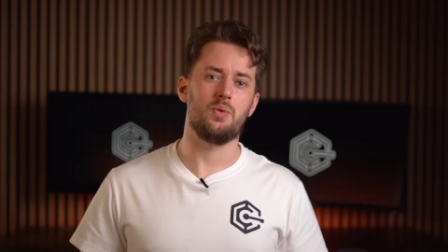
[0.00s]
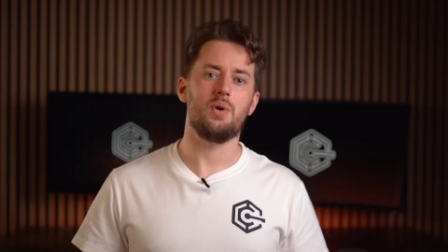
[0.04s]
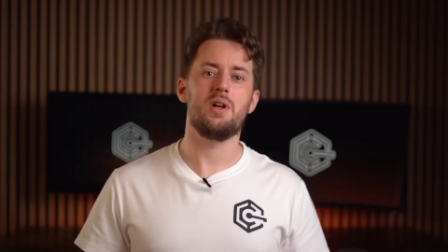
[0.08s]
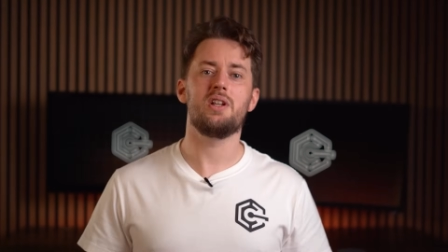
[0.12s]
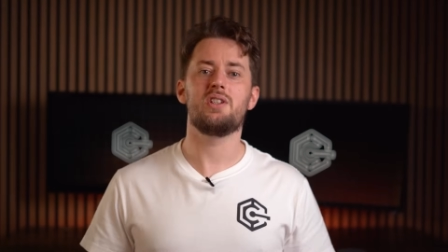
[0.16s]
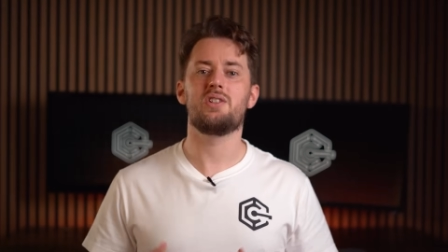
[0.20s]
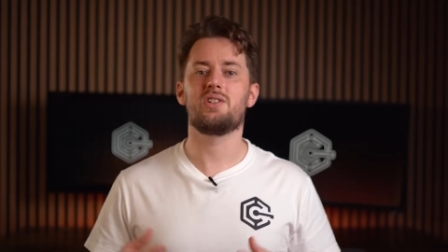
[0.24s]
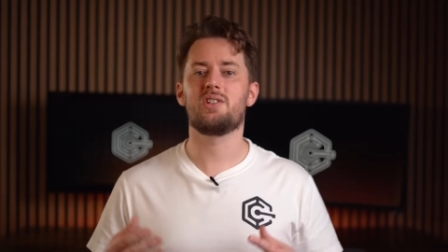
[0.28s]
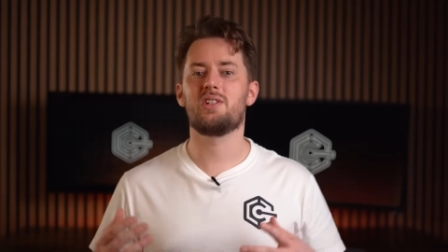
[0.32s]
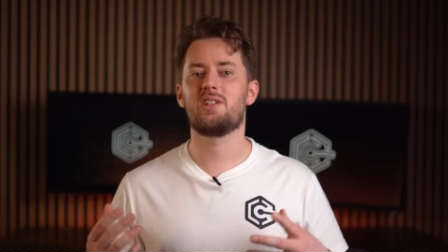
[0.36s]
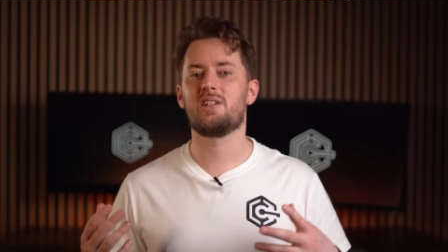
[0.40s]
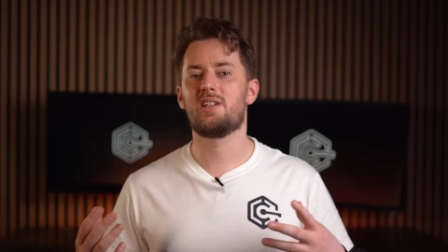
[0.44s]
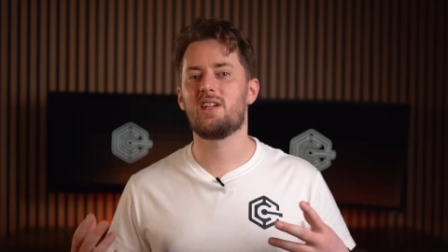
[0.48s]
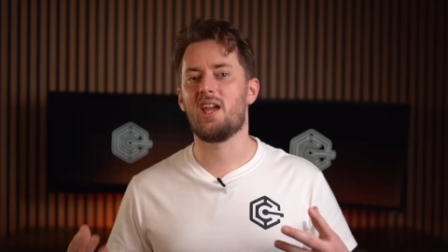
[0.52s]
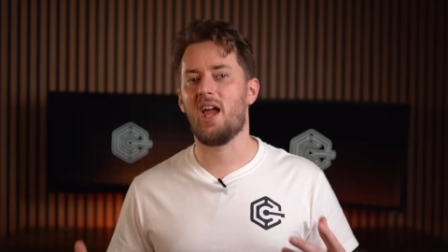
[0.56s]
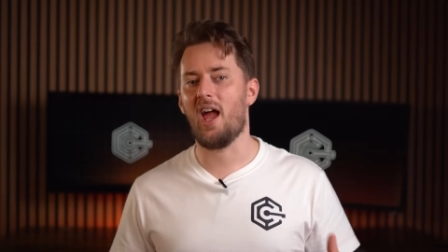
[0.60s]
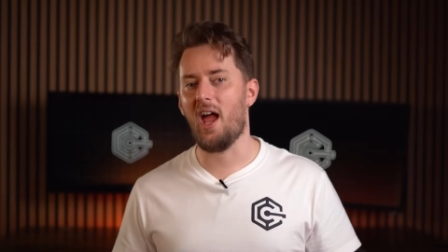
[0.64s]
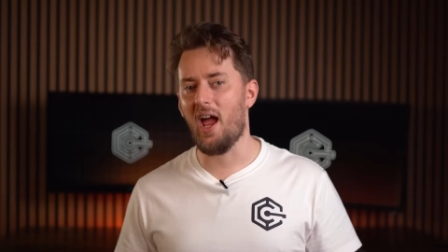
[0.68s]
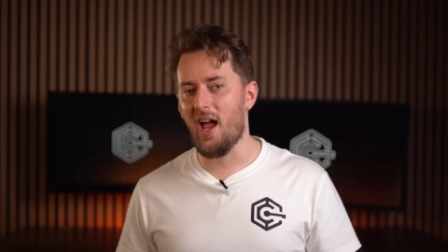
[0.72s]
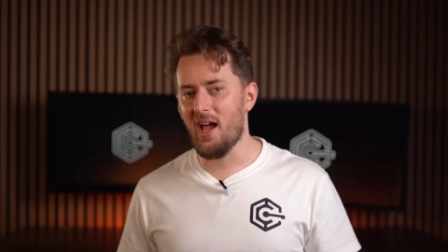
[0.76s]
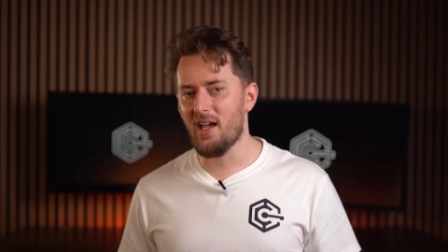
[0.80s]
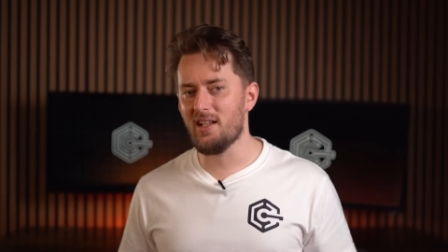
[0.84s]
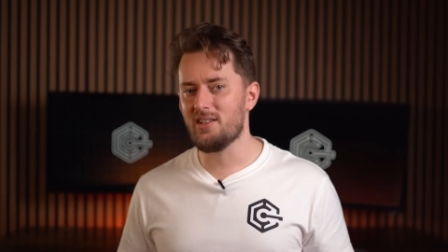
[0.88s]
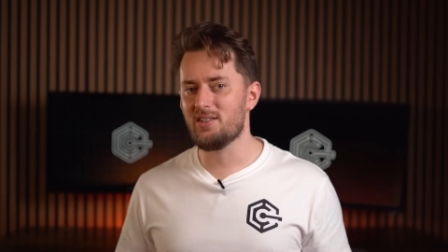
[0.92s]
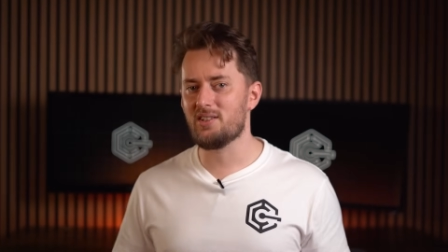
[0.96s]
which
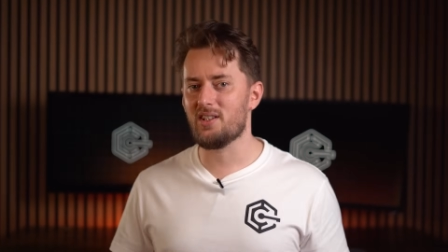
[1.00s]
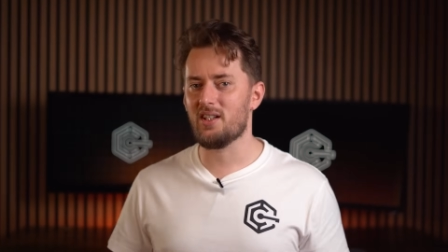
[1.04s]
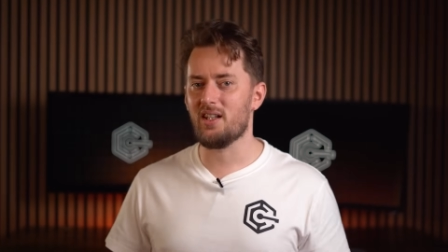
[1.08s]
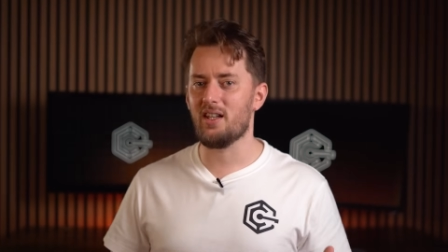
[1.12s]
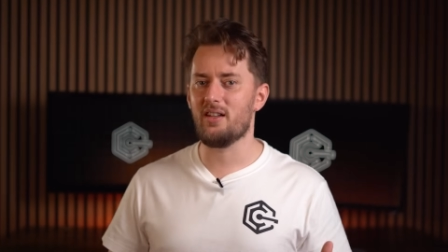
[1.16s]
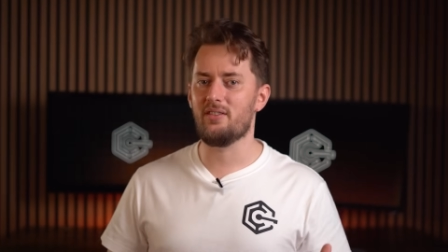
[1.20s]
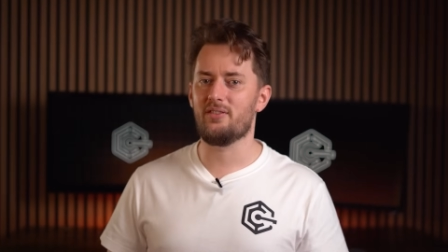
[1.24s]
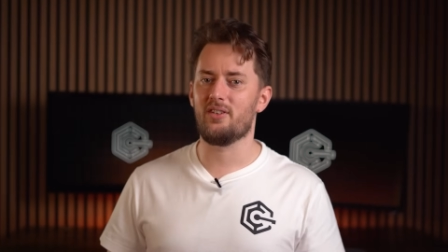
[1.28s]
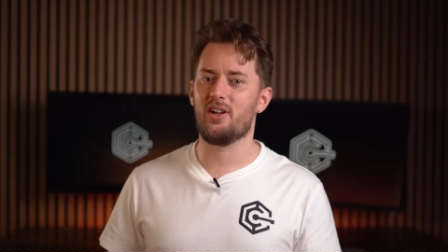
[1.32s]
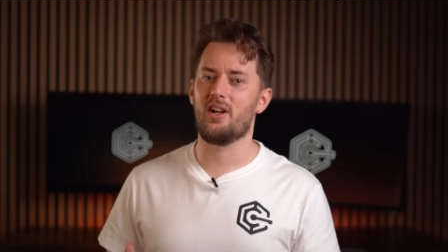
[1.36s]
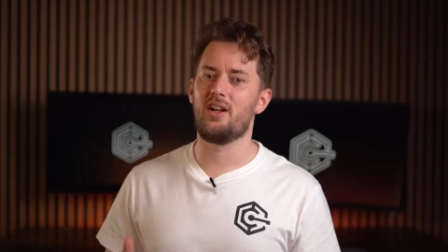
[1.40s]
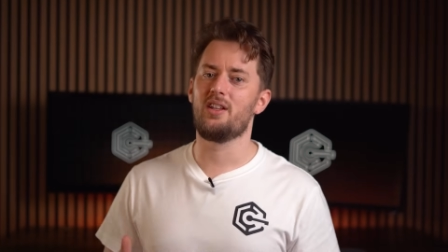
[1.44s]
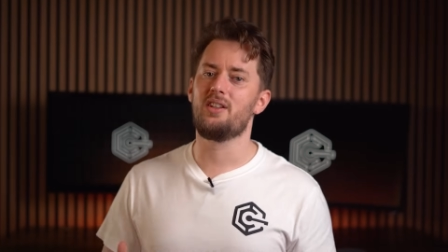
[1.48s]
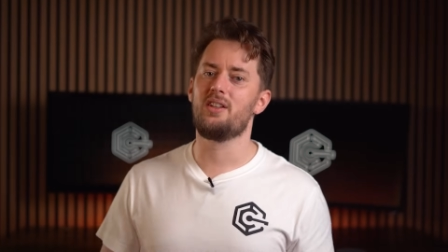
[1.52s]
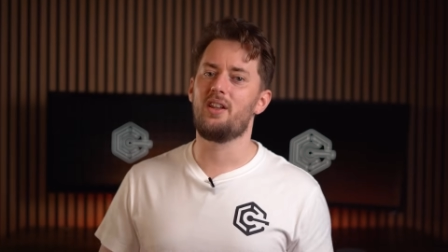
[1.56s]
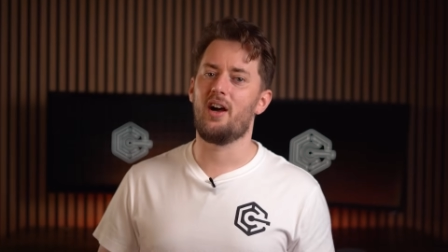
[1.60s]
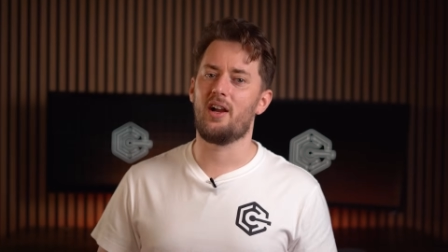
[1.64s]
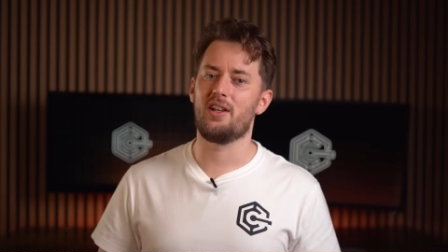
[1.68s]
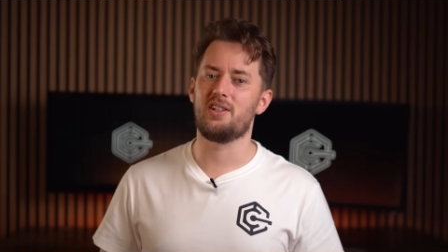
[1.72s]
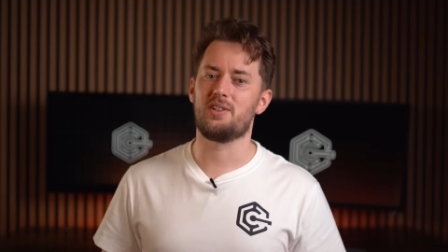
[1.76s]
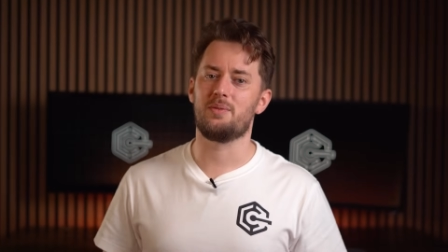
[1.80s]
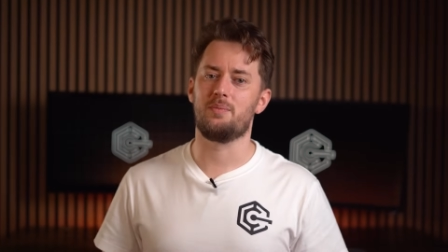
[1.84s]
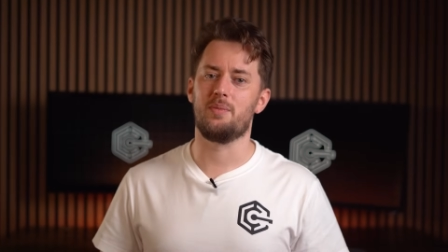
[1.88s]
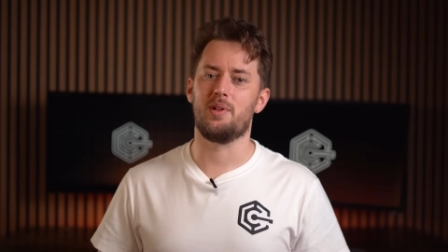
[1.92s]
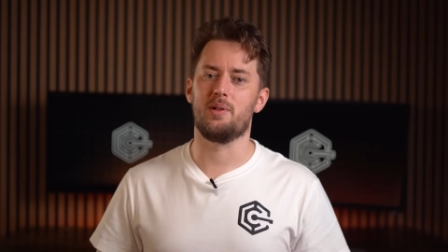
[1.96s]
can deliver a
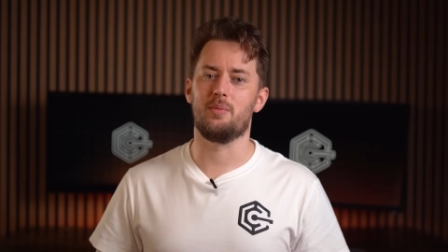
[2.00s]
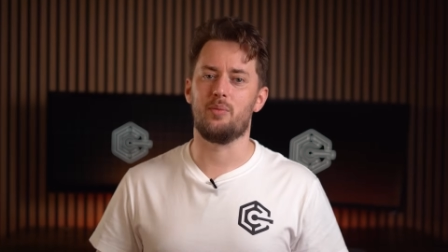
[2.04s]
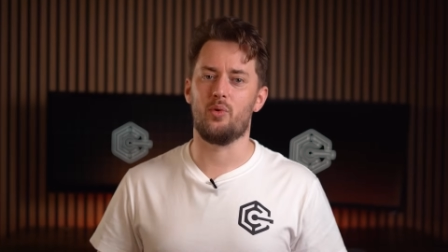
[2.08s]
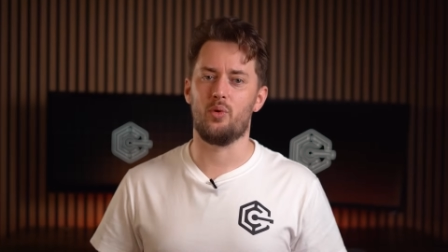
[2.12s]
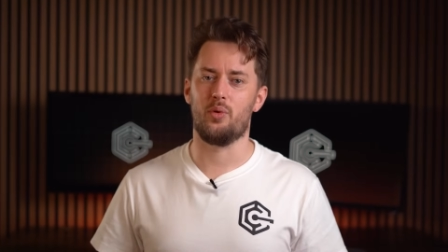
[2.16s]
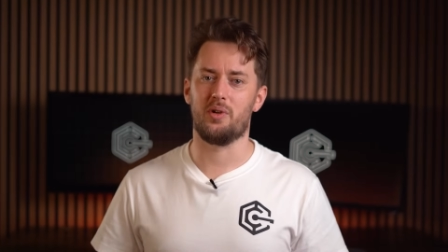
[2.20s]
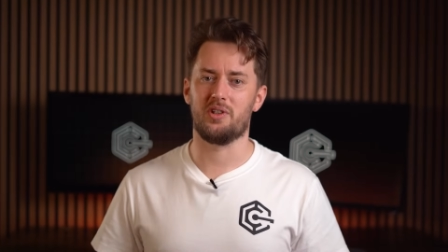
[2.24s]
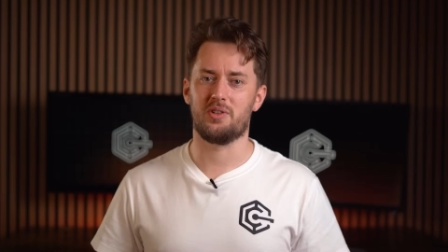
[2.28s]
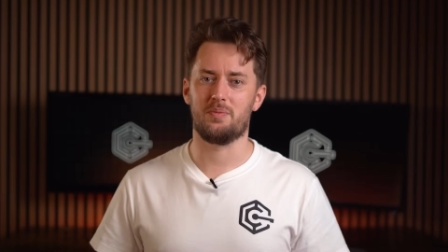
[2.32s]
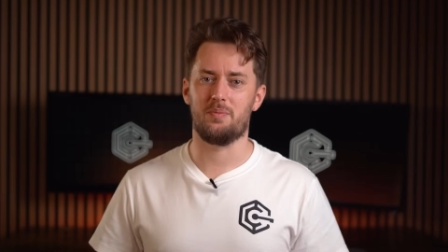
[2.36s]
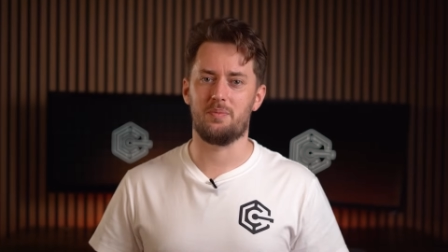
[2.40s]
nice minimal